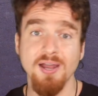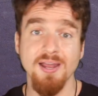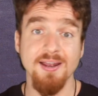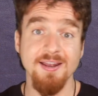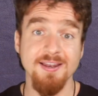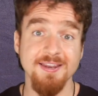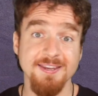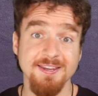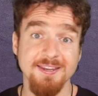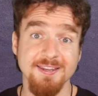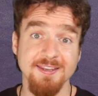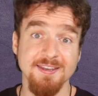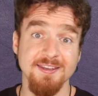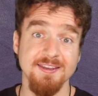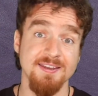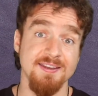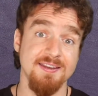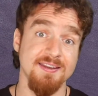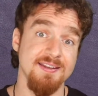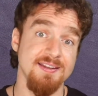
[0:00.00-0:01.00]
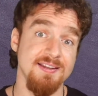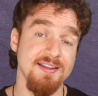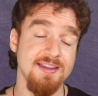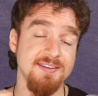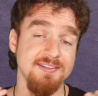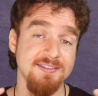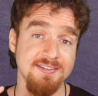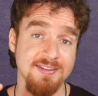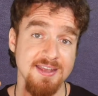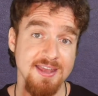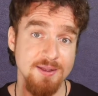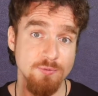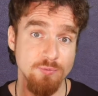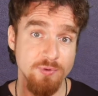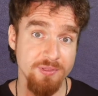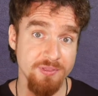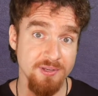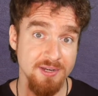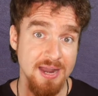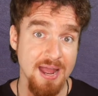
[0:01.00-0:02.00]
But let's say
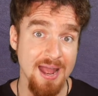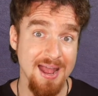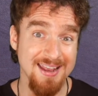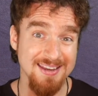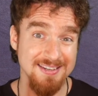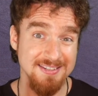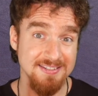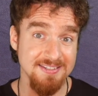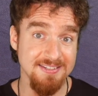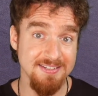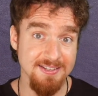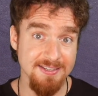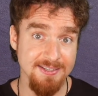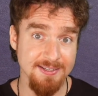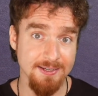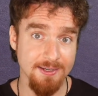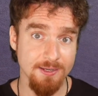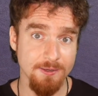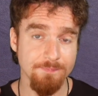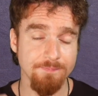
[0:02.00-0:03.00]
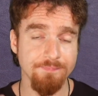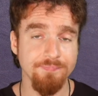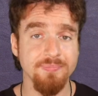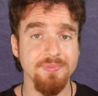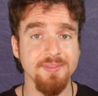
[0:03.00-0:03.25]
with an idea,